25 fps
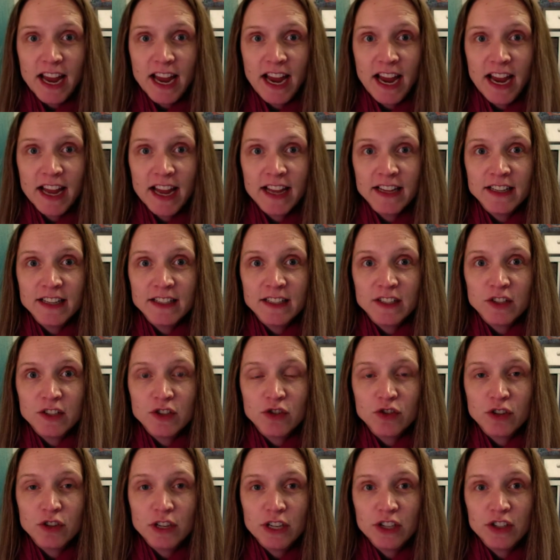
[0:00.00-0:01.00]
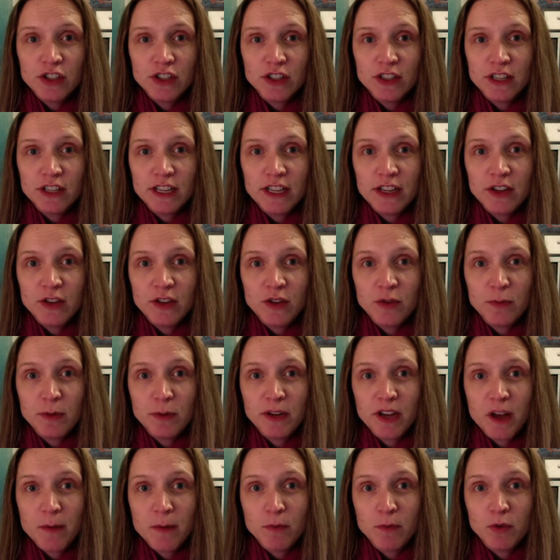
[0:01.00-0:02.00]
and traditionally, you
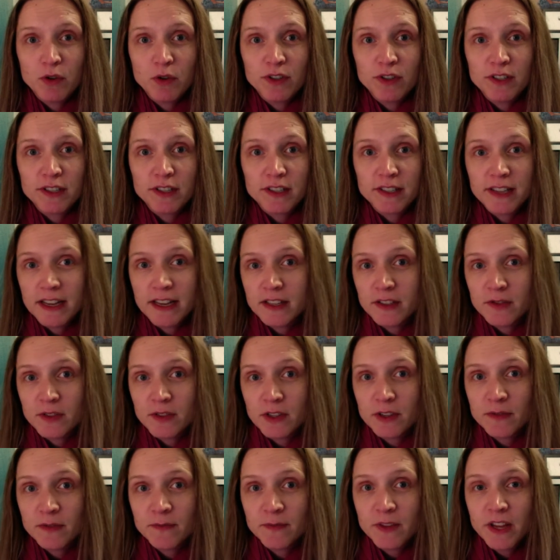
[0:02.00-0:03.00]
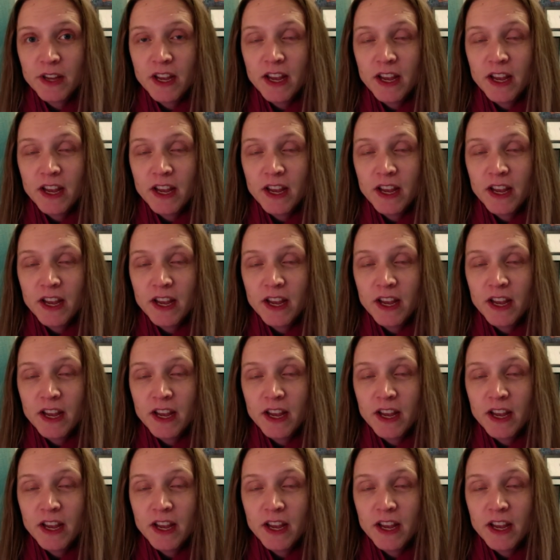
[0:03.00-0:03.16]
become more successful.